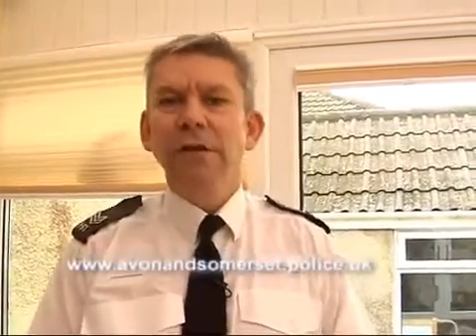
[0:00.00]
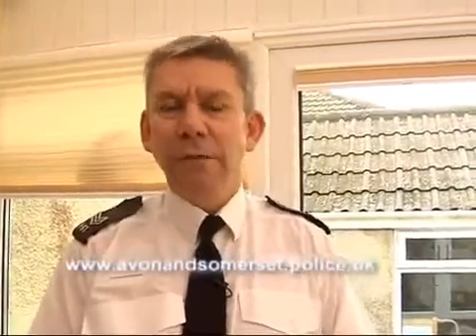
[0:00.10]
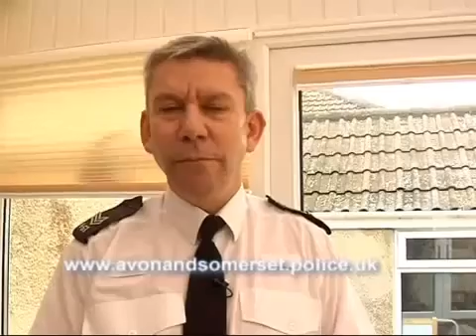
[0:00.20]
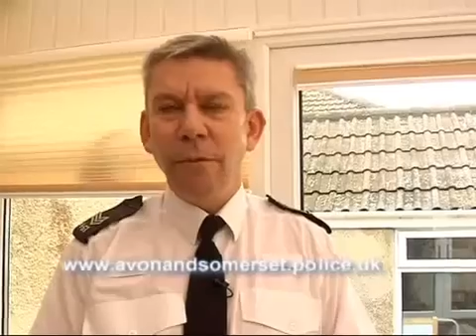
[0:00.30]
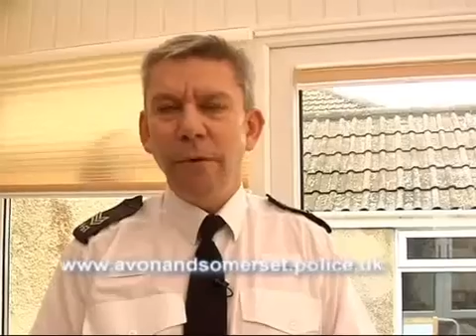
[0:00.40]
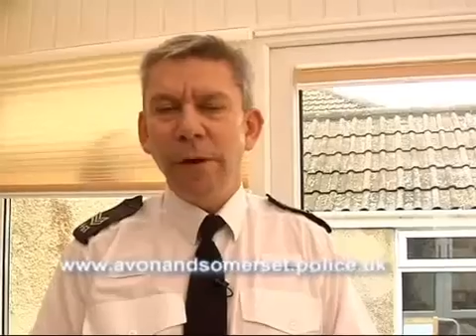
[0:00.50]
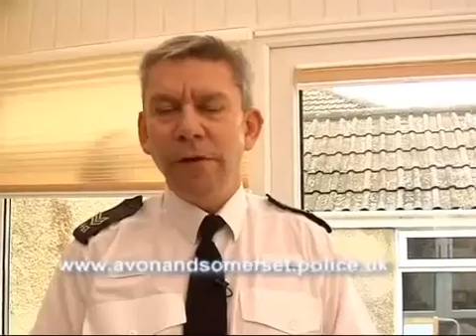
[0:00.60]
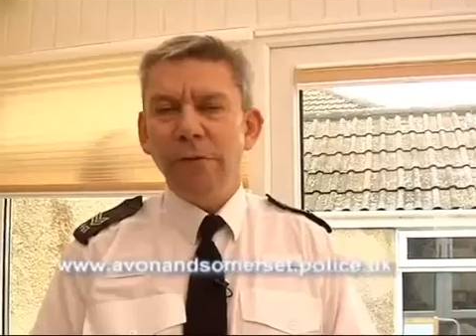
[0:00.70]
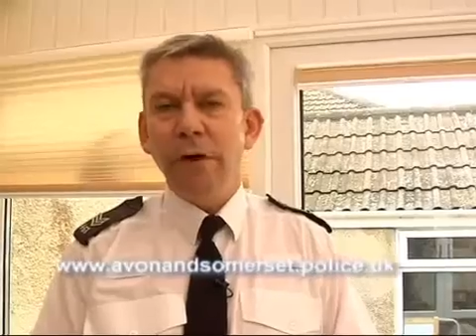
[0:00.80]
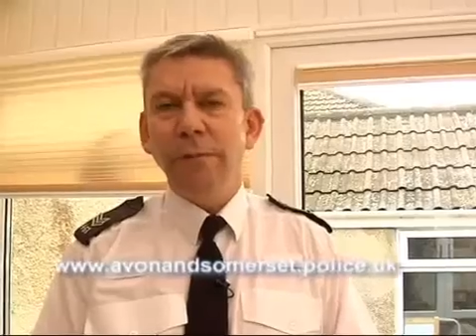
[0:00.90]
Learn more
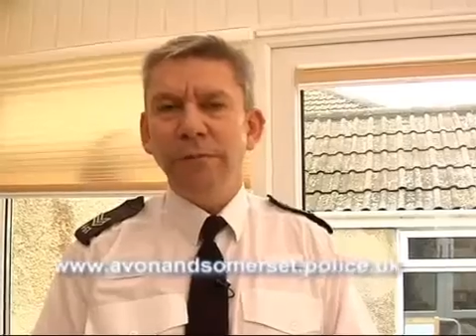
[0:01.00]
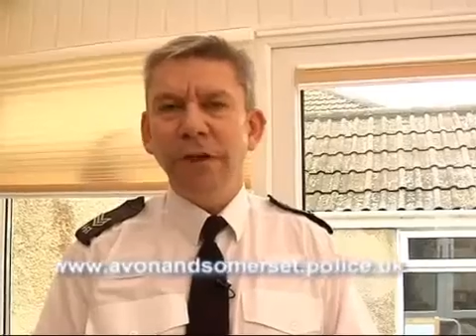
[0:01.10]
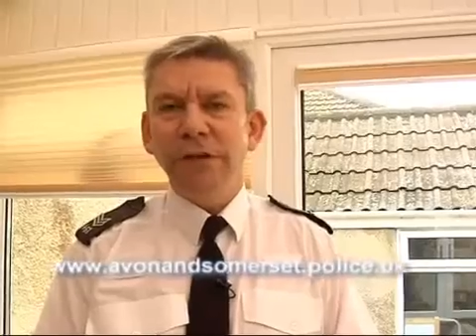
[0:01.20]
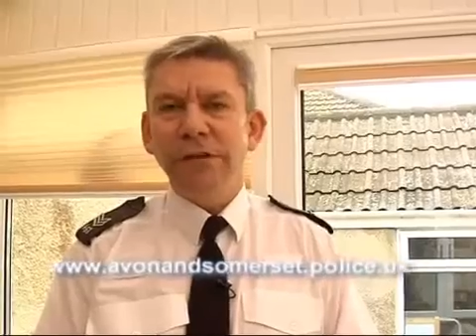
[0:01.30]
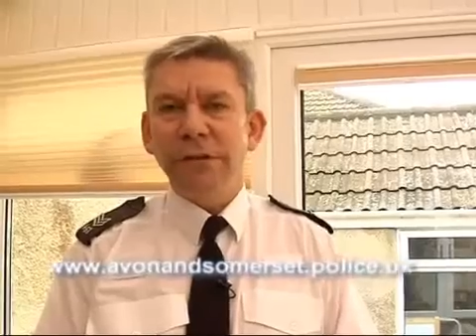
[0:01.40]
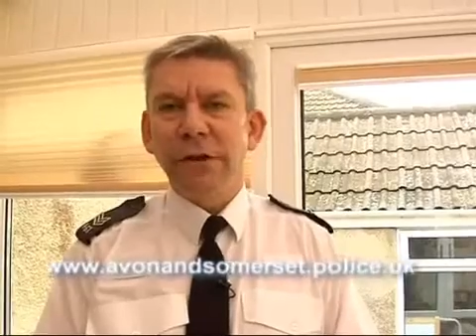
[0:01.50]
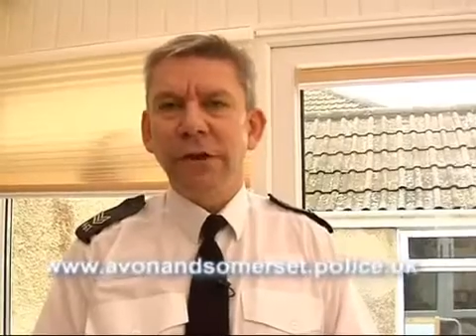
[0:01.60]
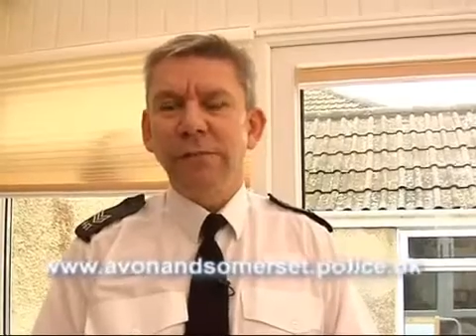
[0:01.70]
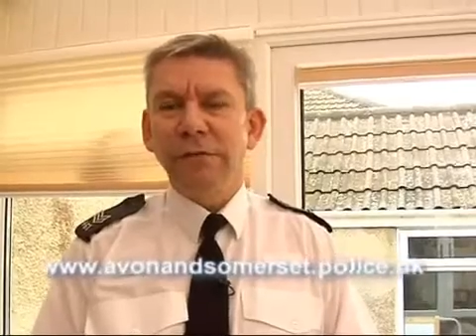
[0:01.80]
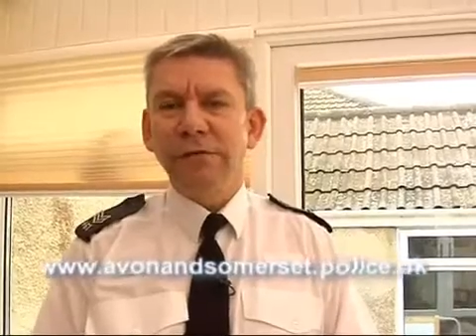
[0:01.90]
about crime prevention
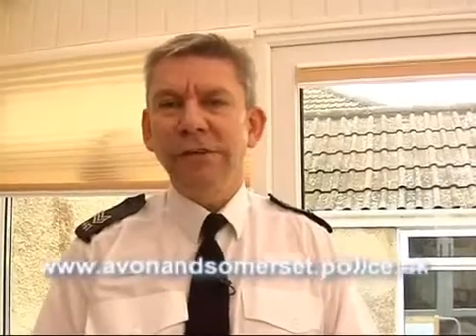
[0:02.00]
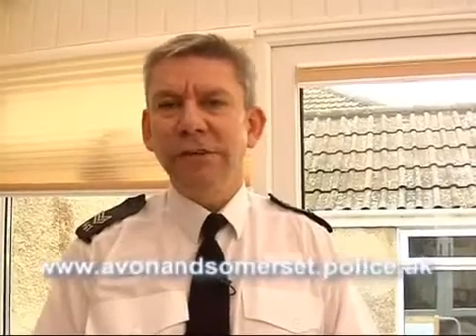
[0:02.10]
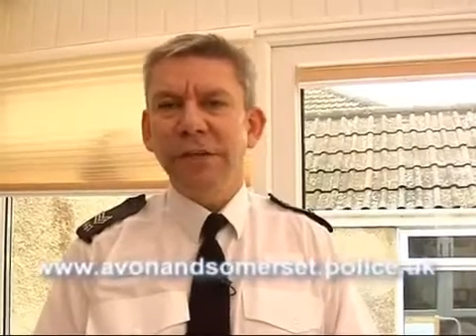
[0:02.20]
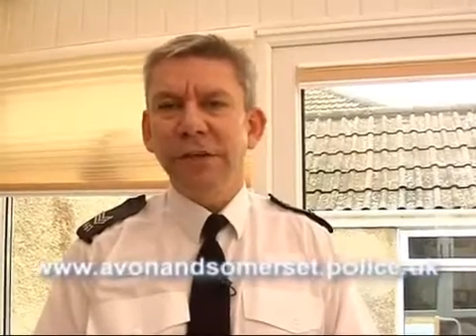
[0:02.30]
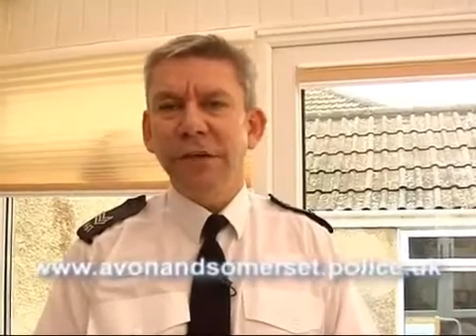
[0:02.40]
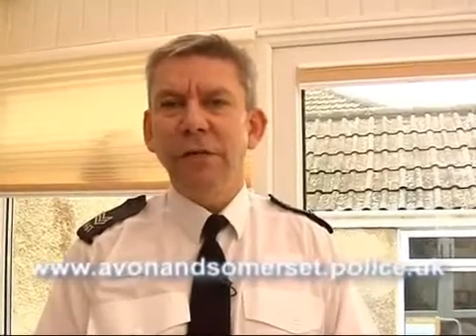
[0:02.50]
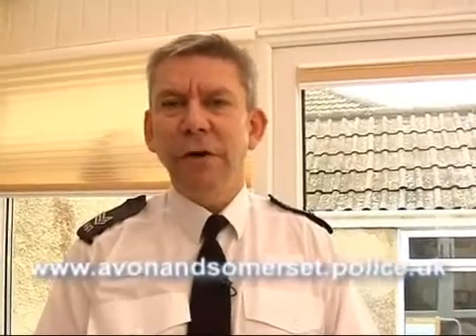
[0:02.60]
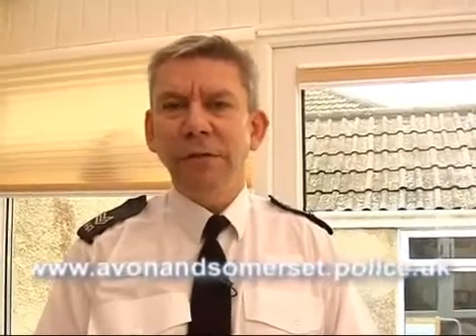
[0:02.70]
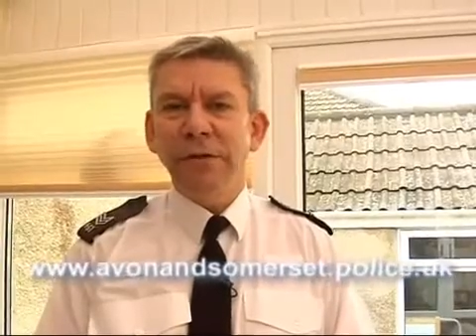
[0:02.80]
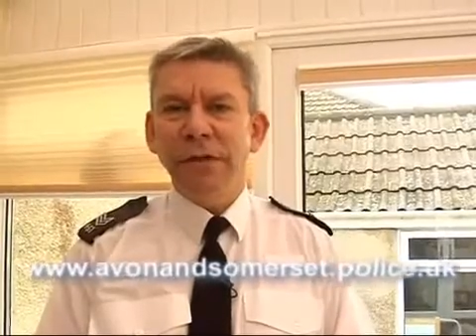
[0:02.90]
by visiting the
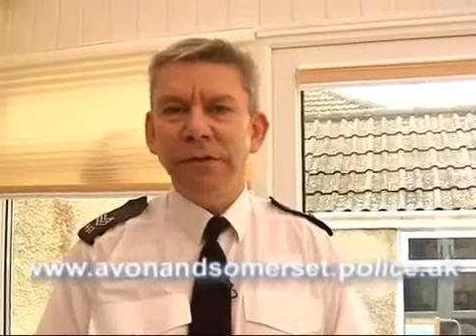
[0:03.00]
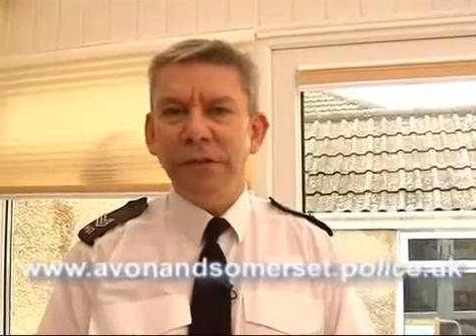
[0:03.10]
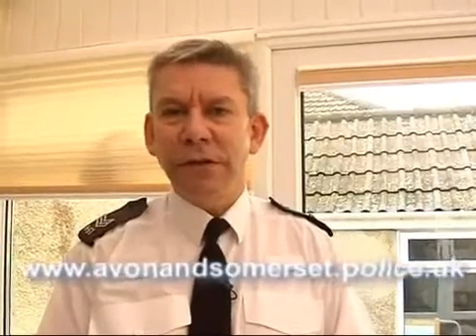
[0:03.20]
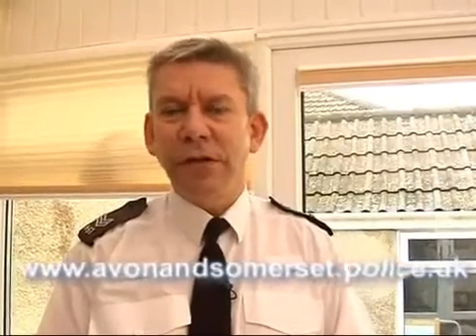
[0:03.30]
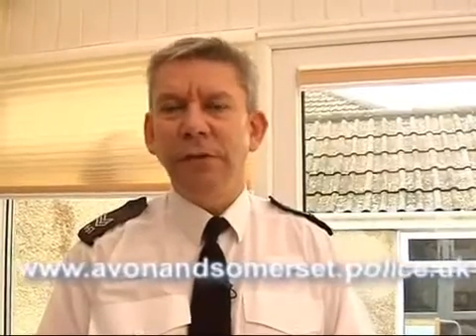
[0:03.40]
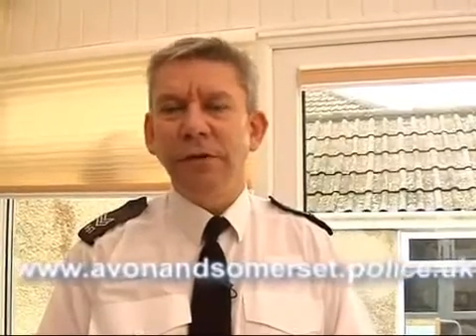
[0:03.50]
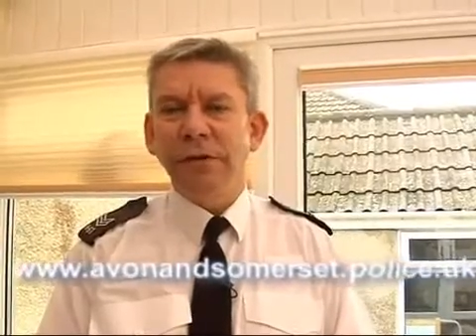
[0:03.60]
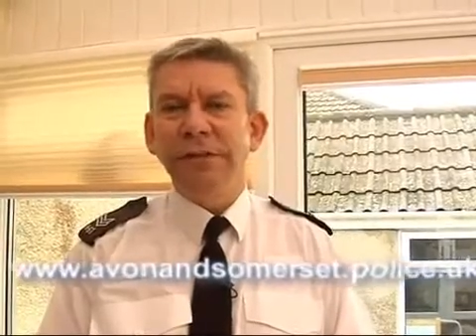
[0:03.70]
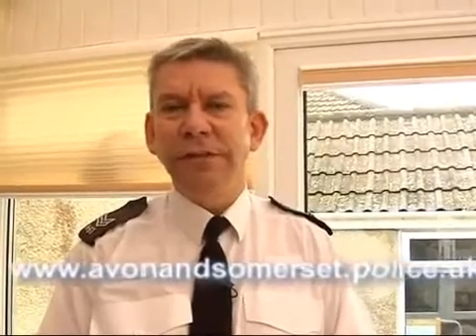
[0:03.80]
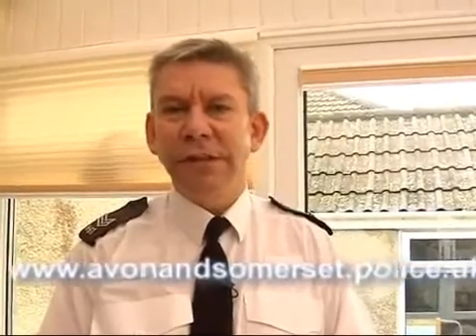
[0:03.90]
Crime Reduction and
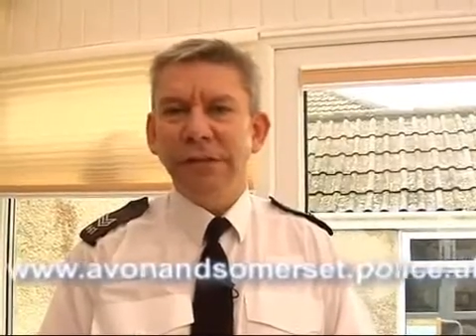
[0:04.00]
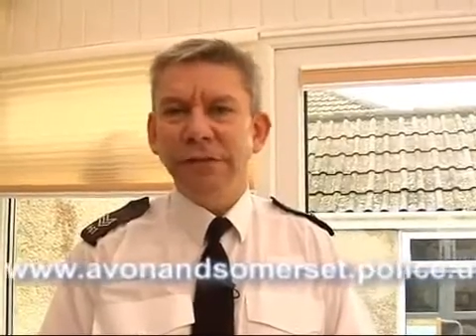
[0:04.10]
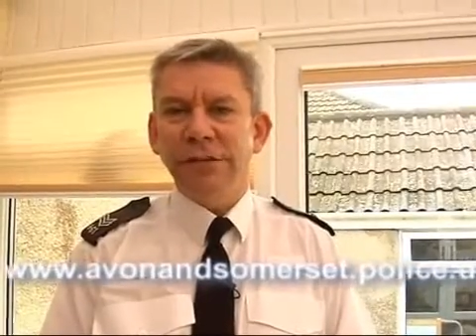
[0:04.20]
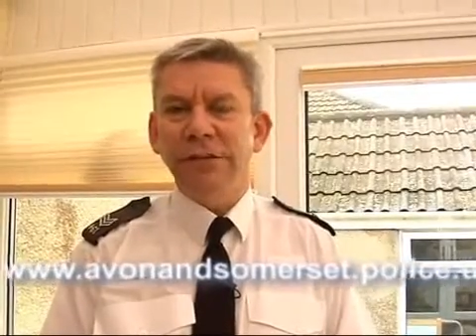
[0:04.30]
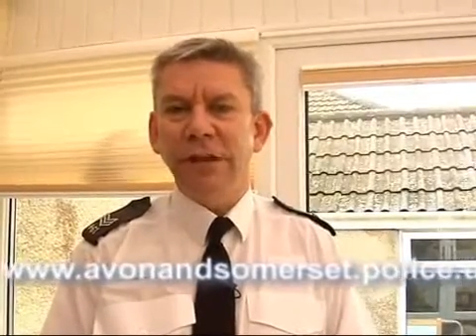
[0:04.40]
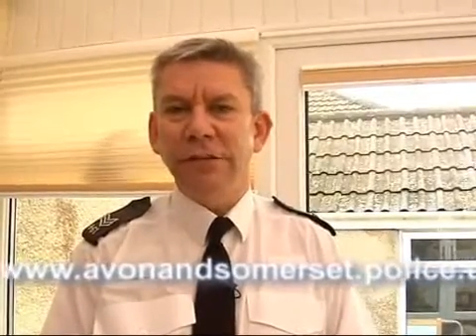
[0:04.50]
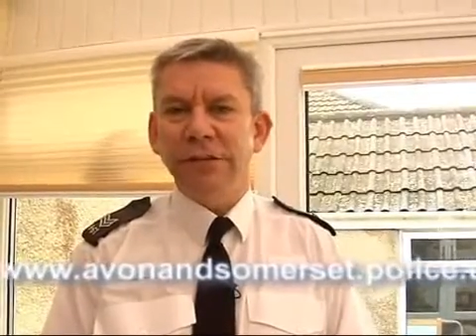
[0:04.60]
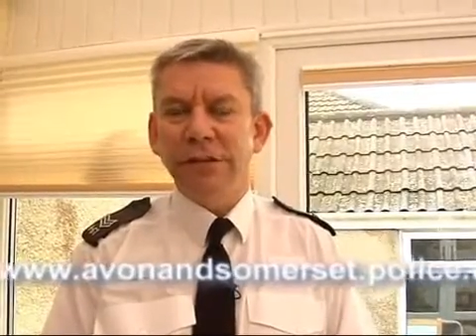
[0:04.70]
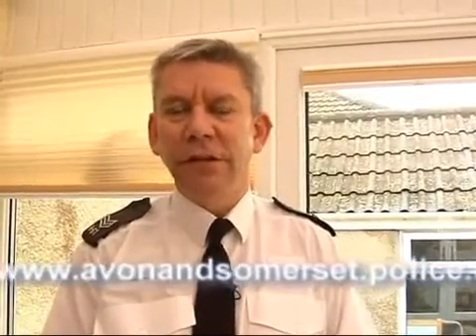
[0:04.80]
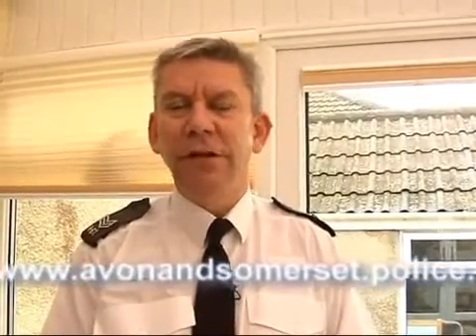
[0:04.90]
Community Safety
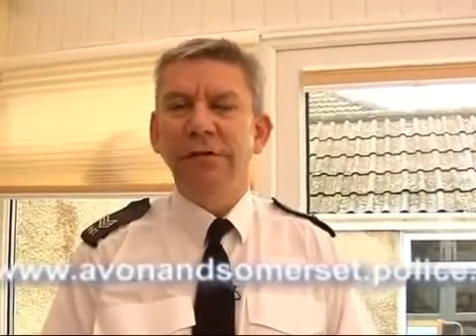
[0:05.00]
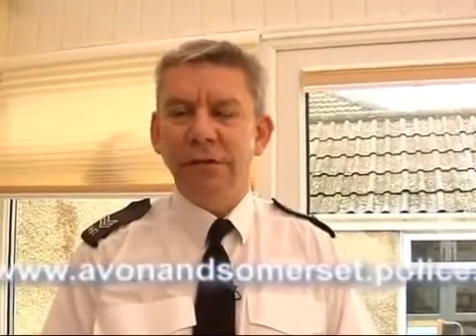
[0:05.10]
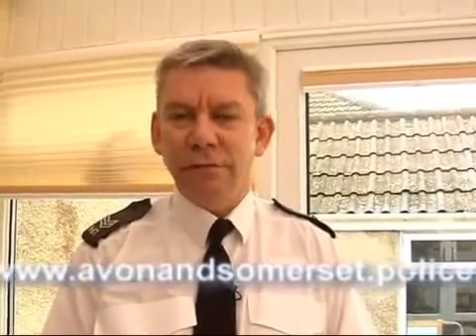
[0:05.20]
section of